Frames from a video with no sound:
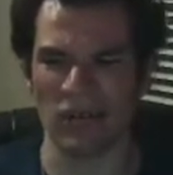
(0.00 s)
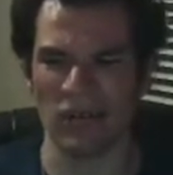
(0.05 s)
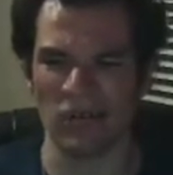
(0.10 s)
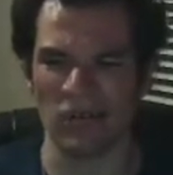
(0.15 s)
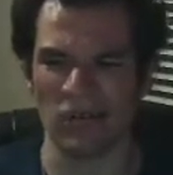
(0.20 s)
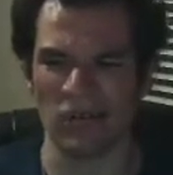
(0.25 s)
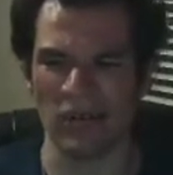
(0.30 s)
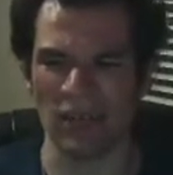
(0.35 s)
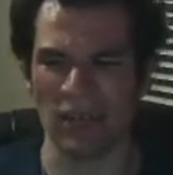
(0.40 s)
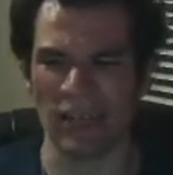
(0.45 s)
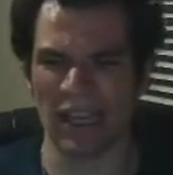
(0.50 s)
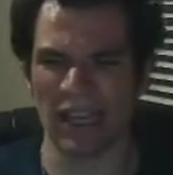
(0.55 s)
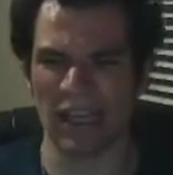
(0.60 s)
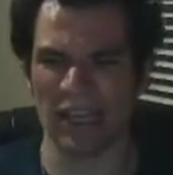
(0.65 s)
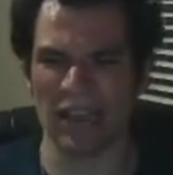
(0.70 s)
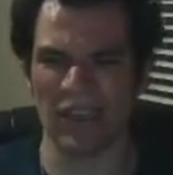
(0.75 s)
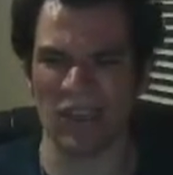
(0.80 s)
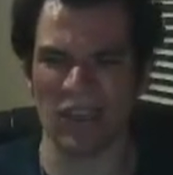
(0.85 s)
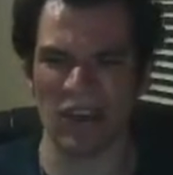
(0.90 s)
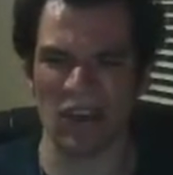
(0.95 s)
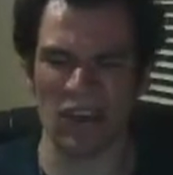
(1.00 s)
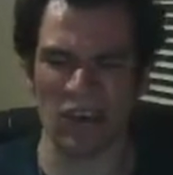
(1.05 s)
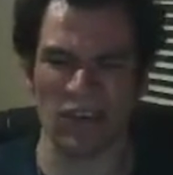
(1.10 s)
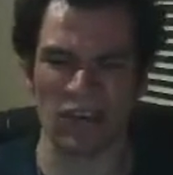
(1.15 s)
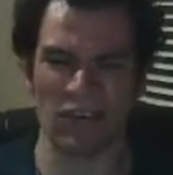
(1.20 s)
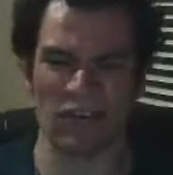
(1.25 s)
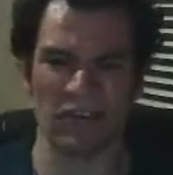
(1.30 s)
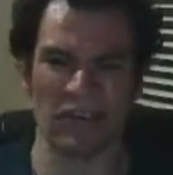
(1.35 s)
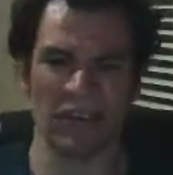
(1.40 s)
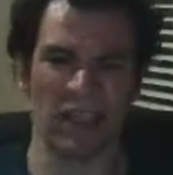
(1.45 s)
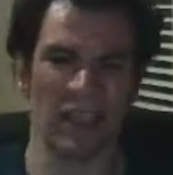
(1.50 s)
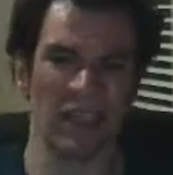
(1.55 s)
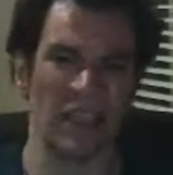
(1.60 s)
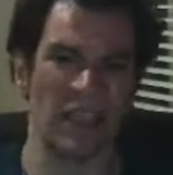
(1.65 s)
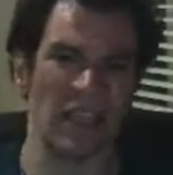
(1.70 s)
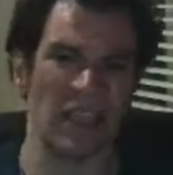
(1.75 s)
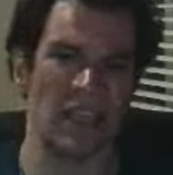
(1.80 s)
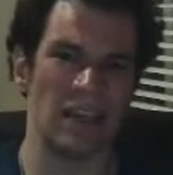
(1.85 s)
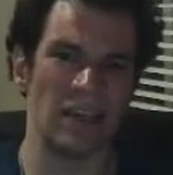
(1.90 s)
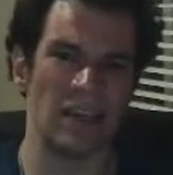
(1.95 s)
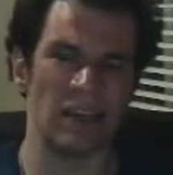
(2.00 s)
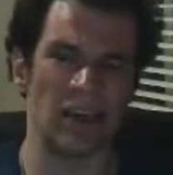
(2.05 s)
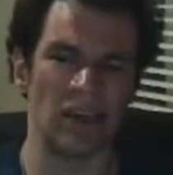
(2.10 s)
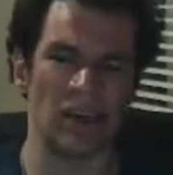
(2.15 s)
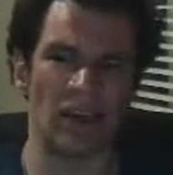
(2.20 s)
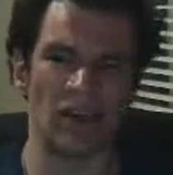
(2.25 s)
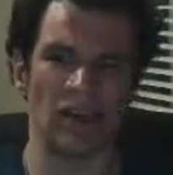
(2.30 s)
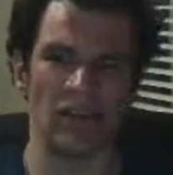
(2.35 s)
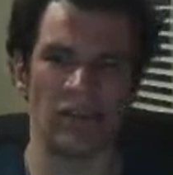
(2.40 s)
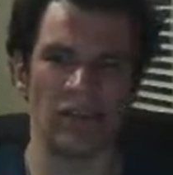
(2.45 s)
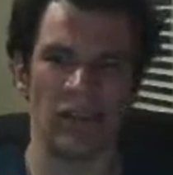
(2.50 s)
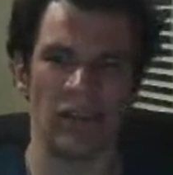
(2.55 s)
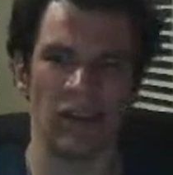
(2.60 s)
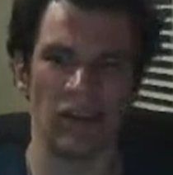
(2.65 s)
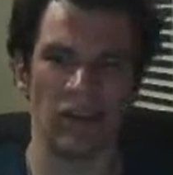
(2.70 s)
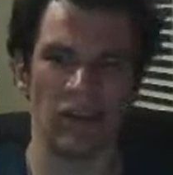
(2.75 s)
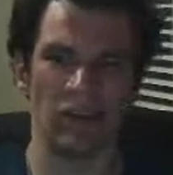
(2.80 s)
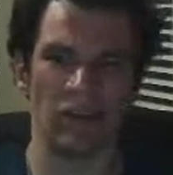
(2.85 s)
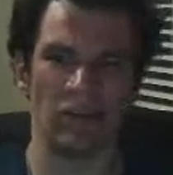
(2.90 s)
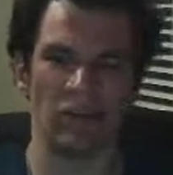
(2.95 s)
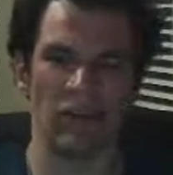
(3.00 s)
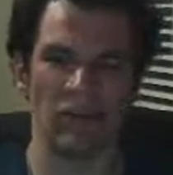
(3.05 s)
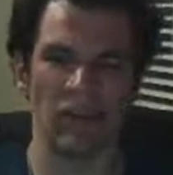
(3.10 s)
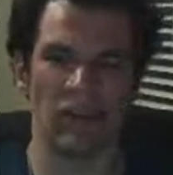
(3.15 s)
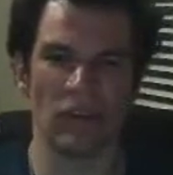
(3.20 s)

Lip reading: we can just ignore those